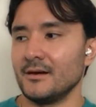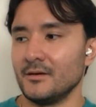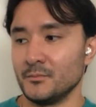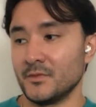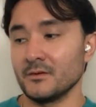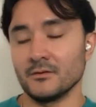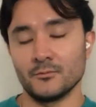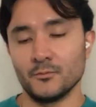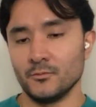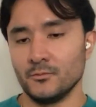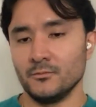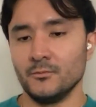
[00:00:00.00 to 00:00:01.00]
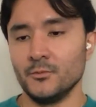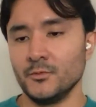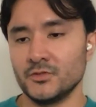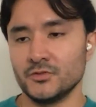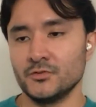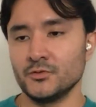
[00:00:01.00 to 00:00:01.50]
I'm thinking
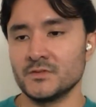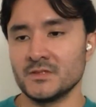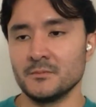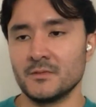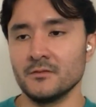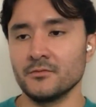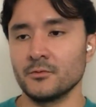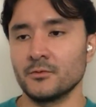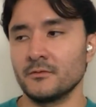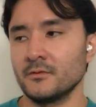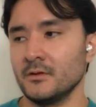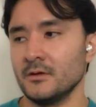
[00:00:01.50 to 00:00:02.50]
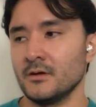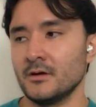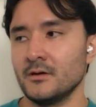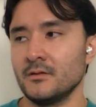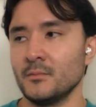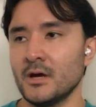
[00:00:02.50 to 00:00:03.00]
we should do the same thing for one of
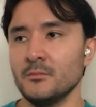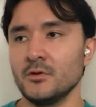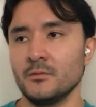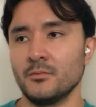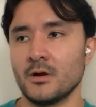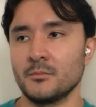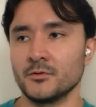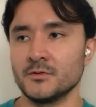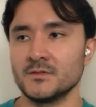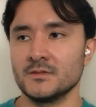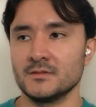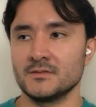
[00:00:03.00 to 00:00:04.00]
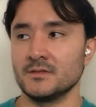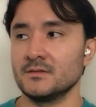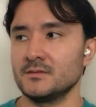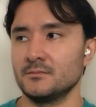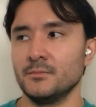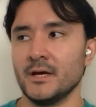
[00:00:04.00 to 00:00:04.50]
the Miami properties,
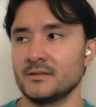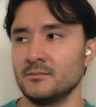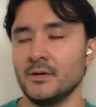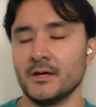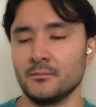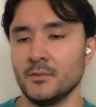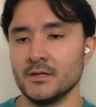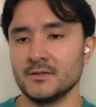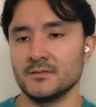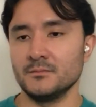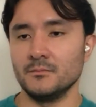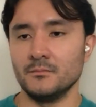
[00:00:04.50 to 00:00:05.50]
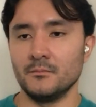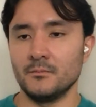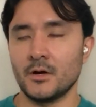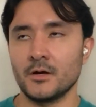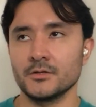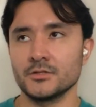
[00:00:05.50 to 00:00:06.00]
since back-to-back months,
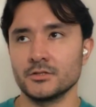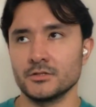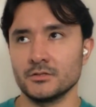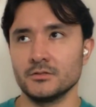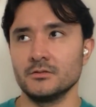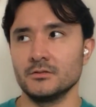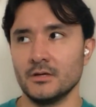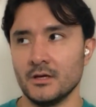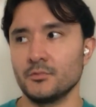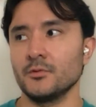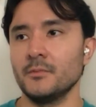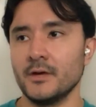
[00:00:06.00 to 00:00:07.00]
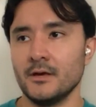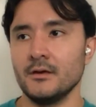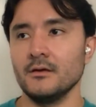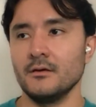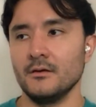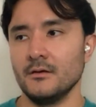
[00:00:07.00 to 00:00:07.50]
March, April, May.
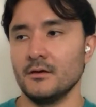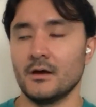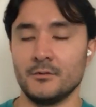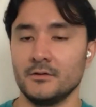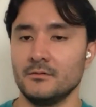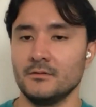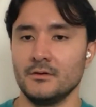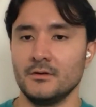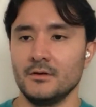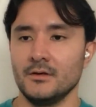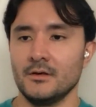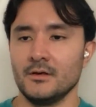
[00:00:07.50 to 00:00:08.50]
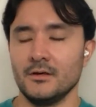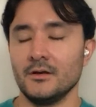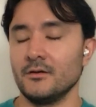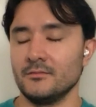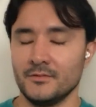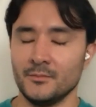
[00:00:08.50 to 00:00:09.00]
I mean, you
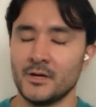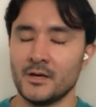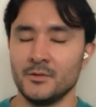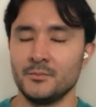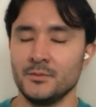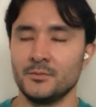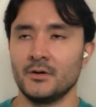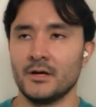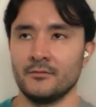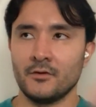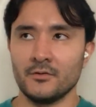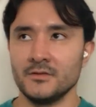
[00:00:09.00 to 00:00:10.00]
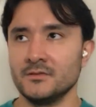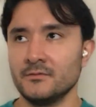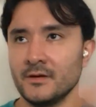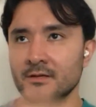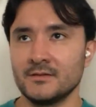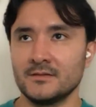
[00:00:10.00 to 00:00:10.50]
know, in Miami, people have all these
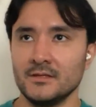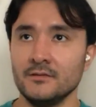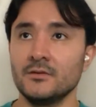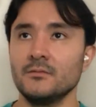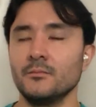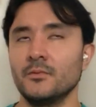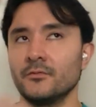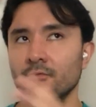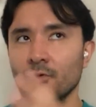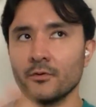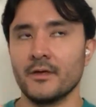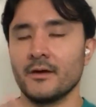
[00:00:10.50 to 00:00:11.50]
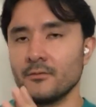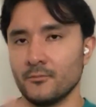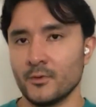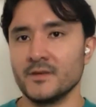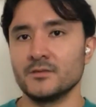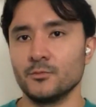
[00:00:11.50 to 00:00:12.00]
events even before that
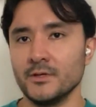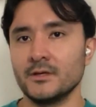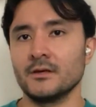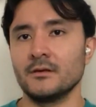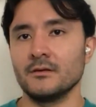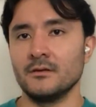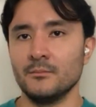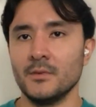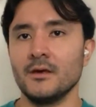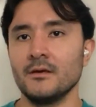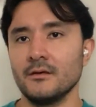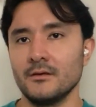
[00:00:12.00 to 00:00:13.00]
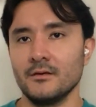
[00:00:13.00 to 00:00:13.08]
race weekend in May,